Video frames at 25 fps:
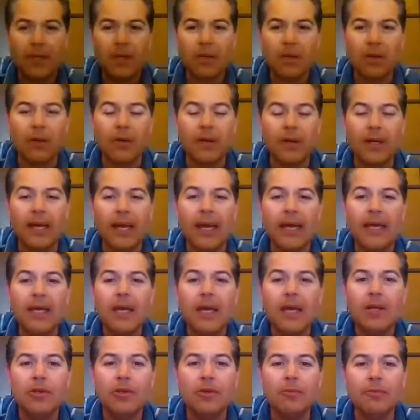
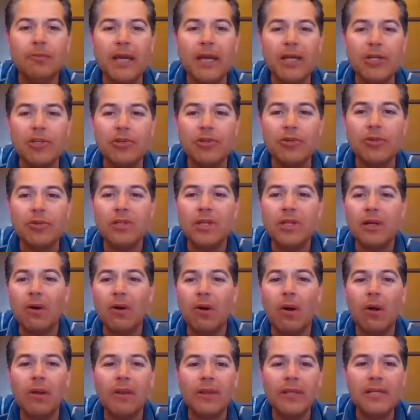okay, to make sure that
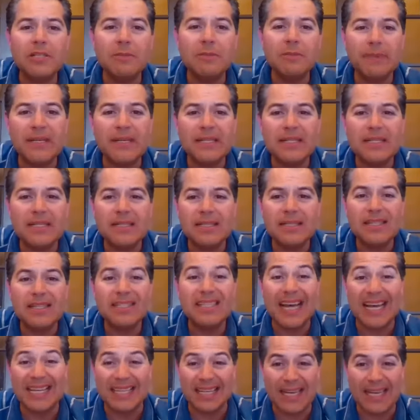all these
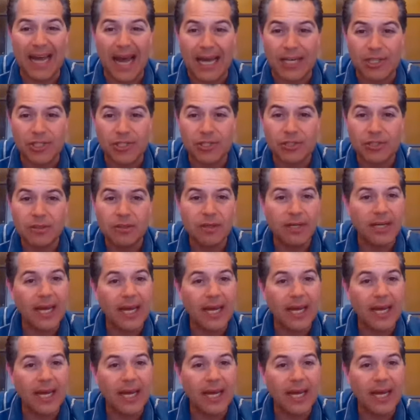businesses had cash.